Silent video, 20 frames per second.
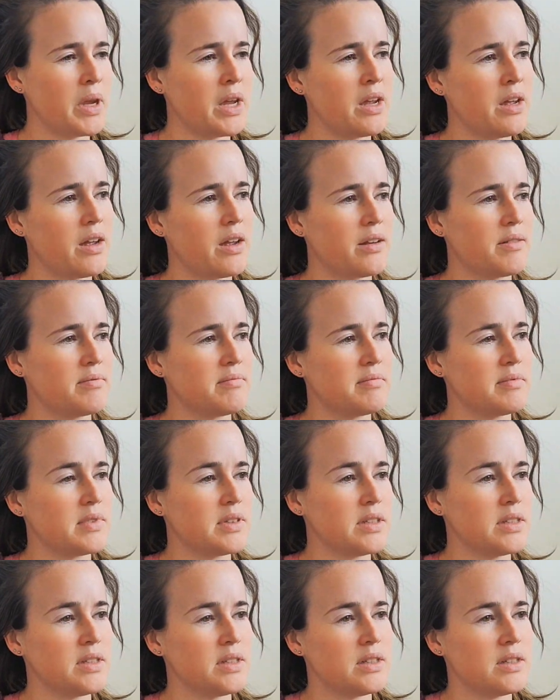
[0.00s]
man,
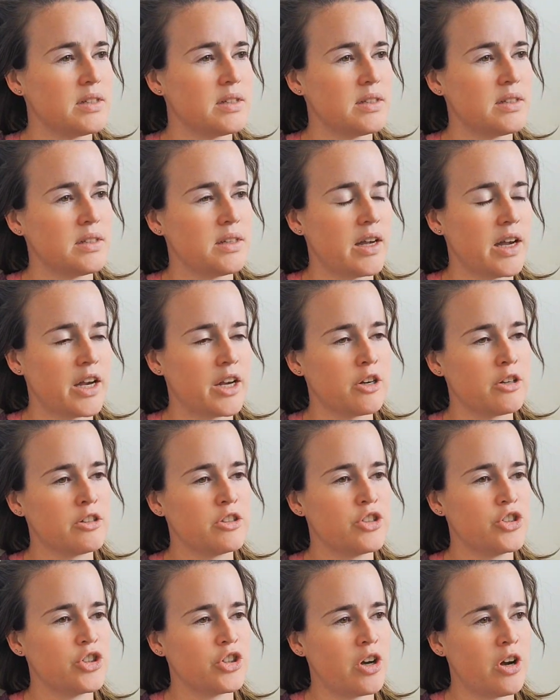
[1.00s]
I
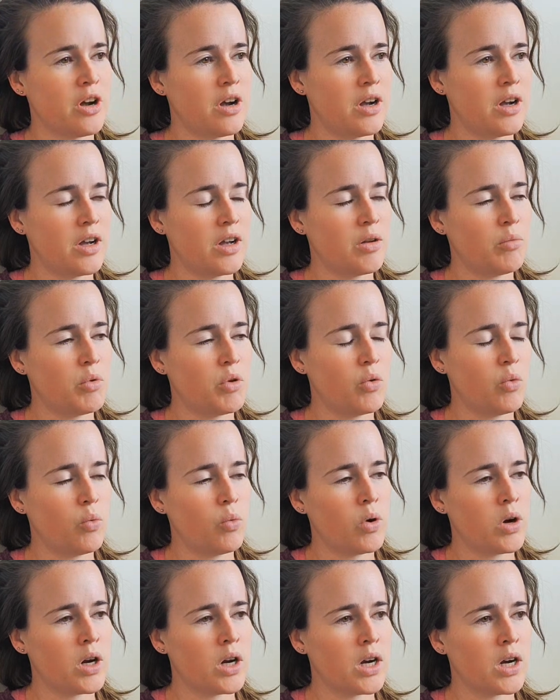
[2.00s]
heard job,
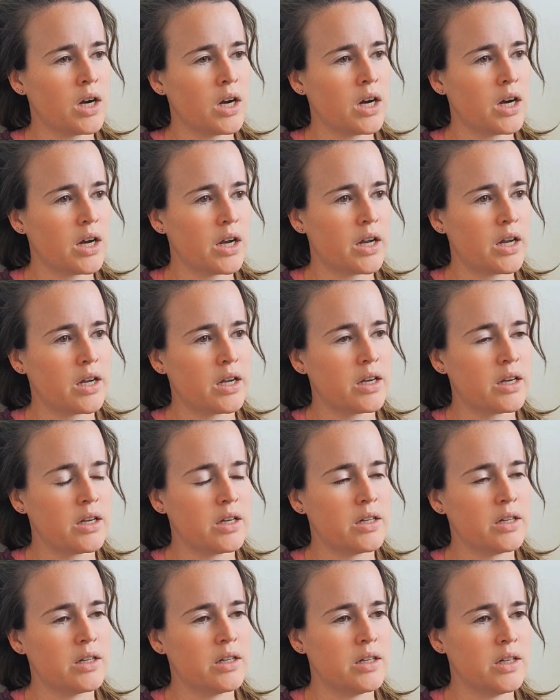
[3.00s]
work,
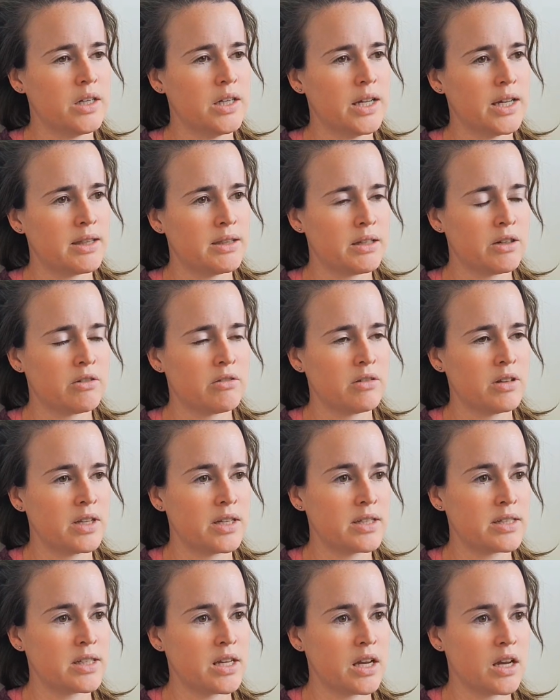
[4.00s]
and
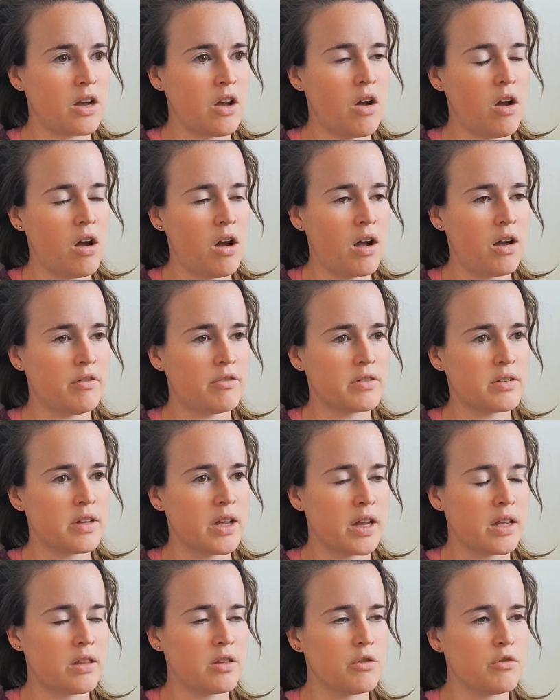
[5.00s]
literally as I cough,
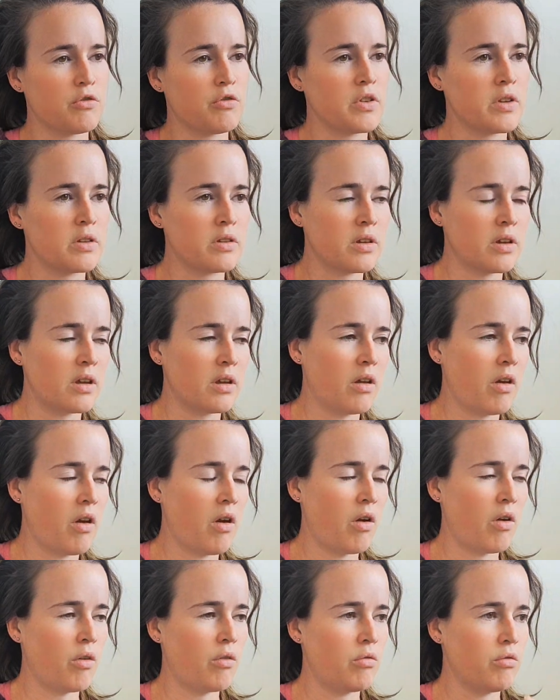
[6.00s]
like the feeling
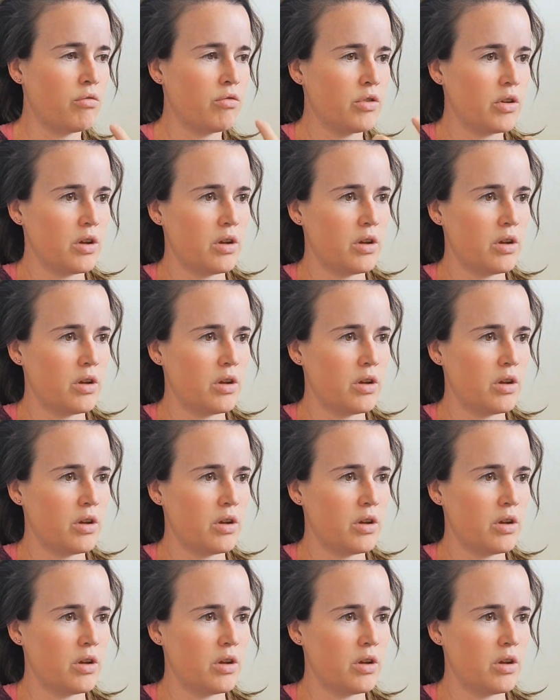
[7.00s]
of